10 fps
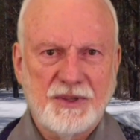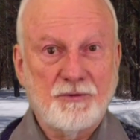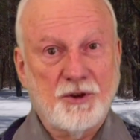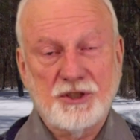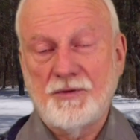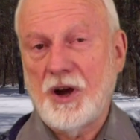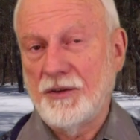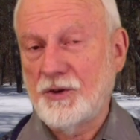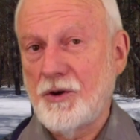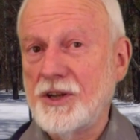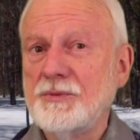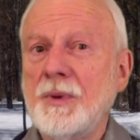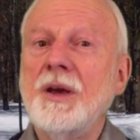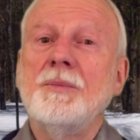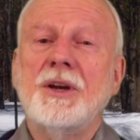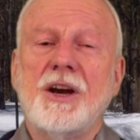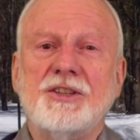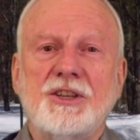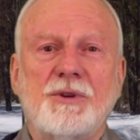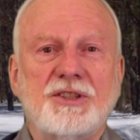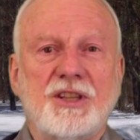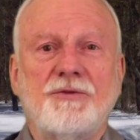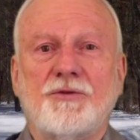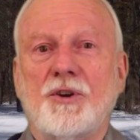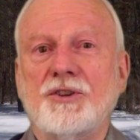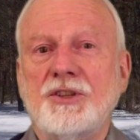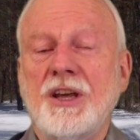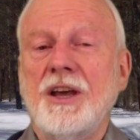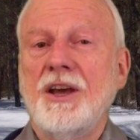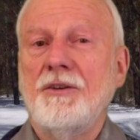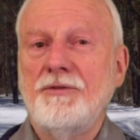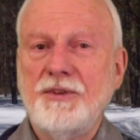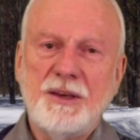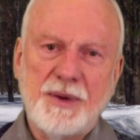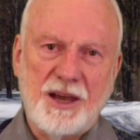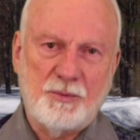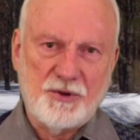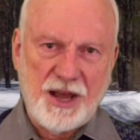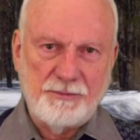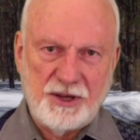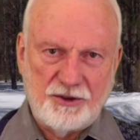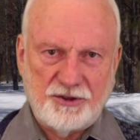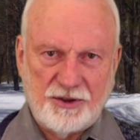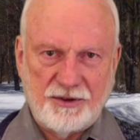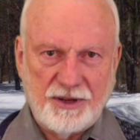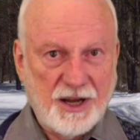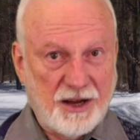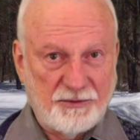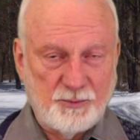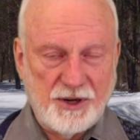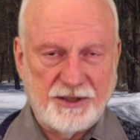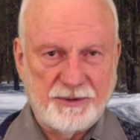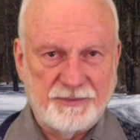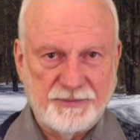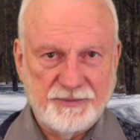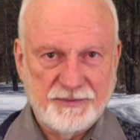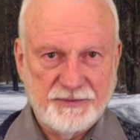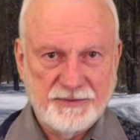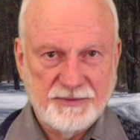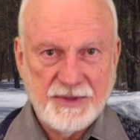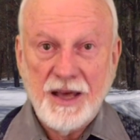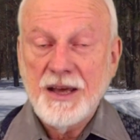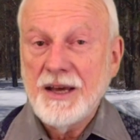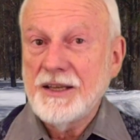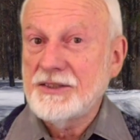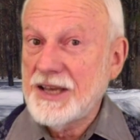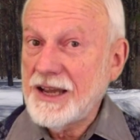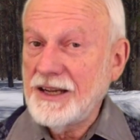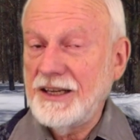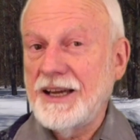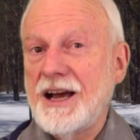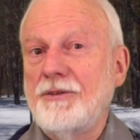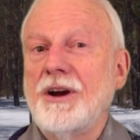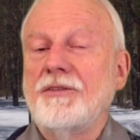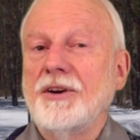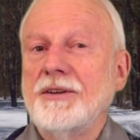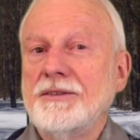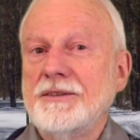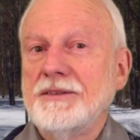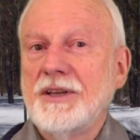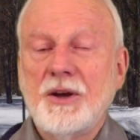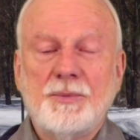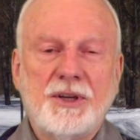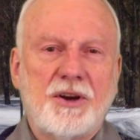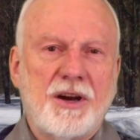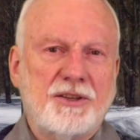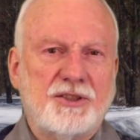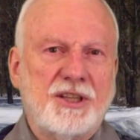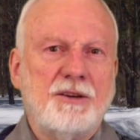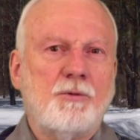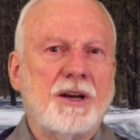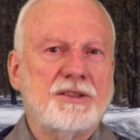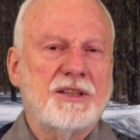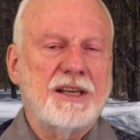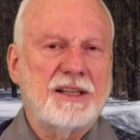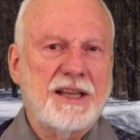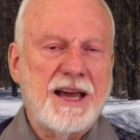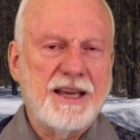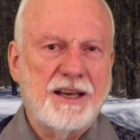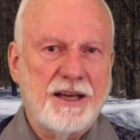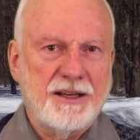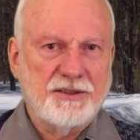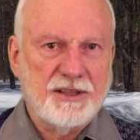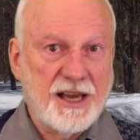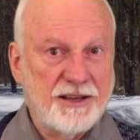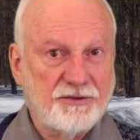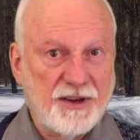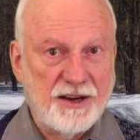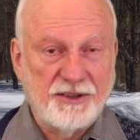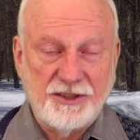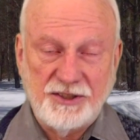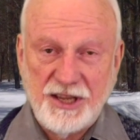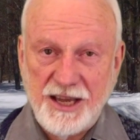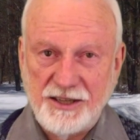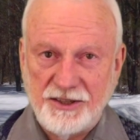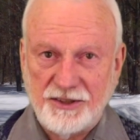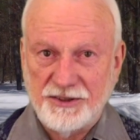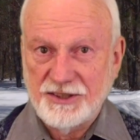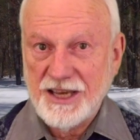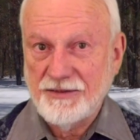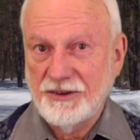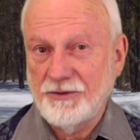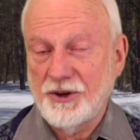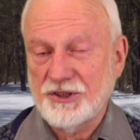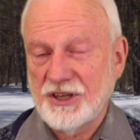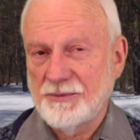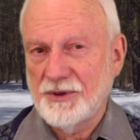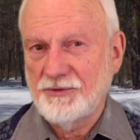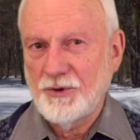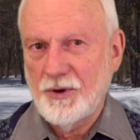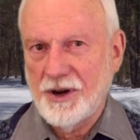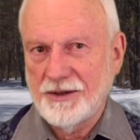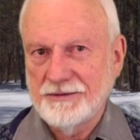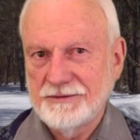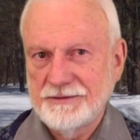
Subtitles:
First of all, of course, because she was the first female Prime Minister of Britain. Secondly, however, because she was the Lioness as found in Daniel 7 verse number 4.